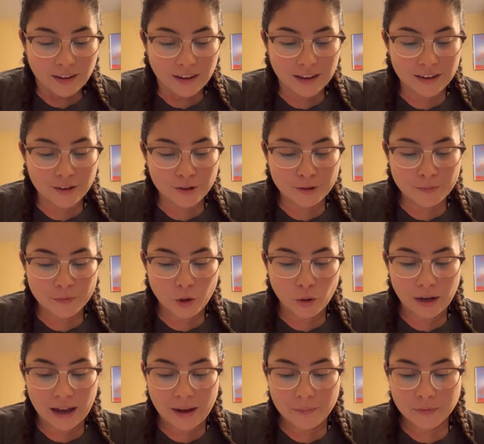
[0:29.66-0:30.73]
Hello,
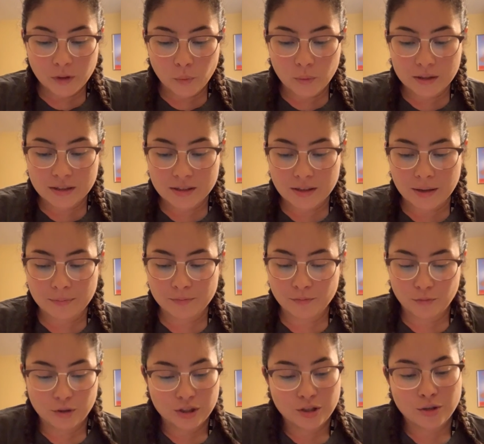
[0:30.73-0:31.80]
hola, what's up
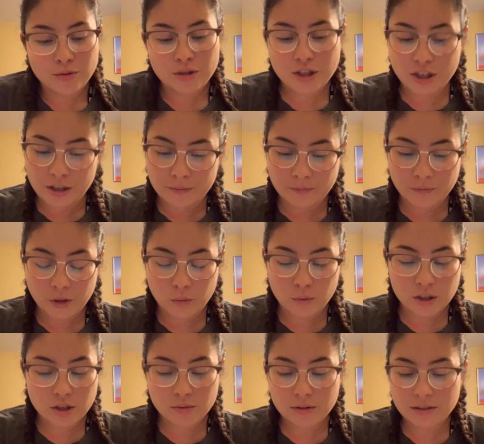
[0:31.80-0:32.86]
was Gucci.
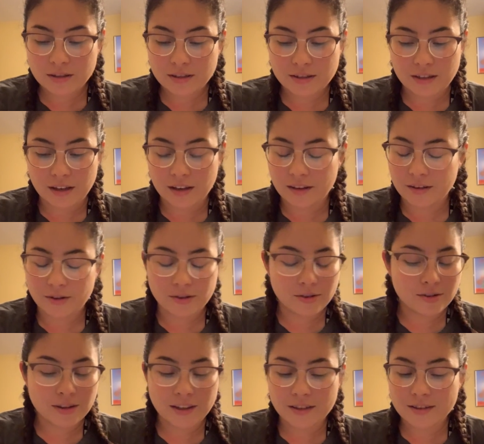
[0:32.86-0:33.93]
Which one to say,
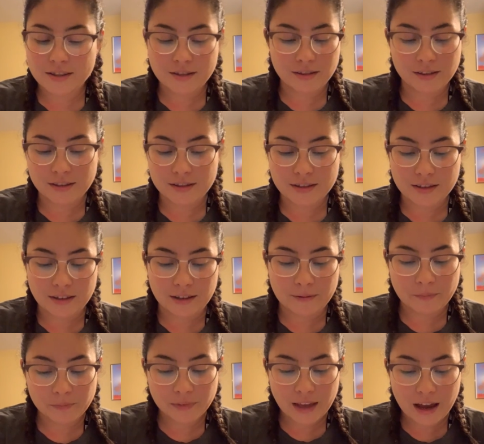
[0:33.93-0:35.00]
oh, the uncertainty.
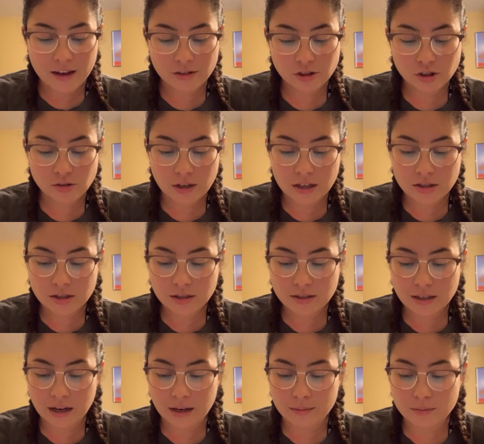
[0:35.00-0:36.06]
How strange the
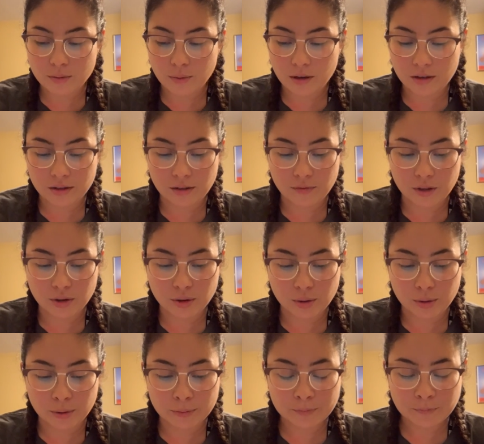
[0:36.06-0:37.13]
times we are living
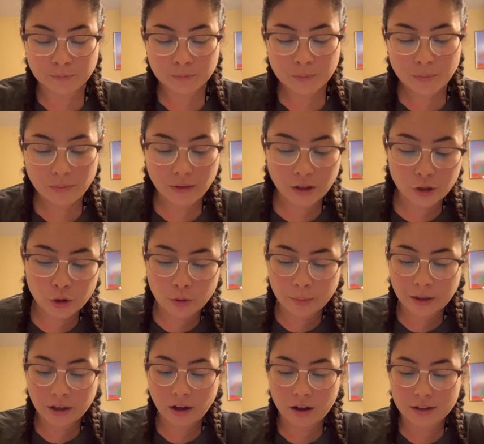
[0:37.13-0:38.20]
through.
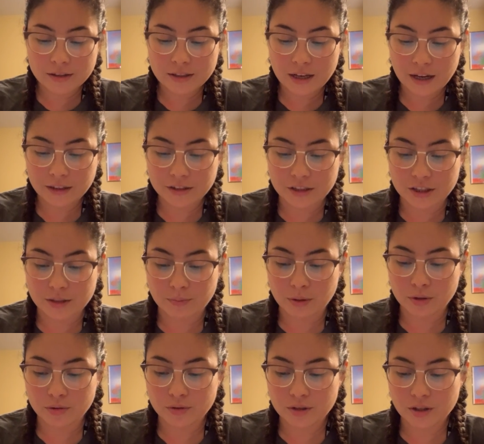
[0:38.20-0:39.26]
Human contact,
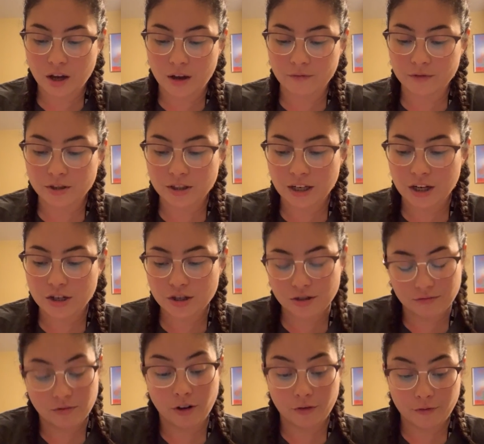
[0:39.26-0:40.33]
disputes,
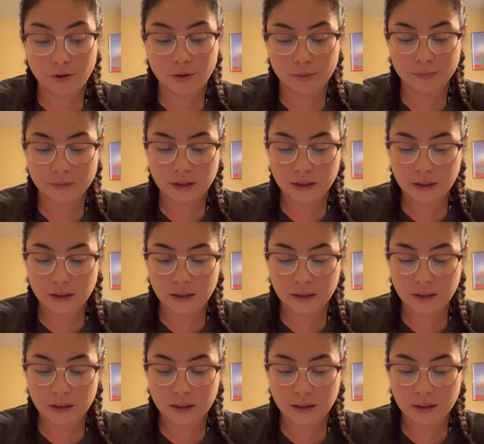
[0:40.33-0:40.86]
confrontation are few.